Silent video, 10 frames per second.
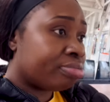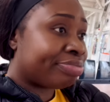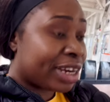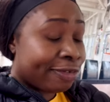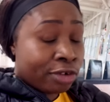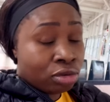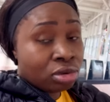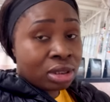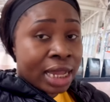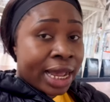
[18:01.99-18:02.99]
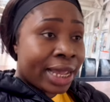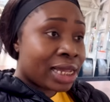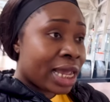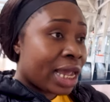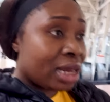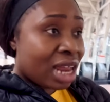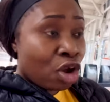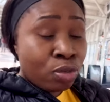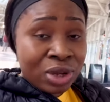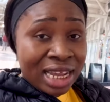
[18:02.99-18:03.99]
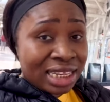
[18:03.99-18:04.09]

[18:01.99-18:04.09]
Bradford looks like, and I hope you guys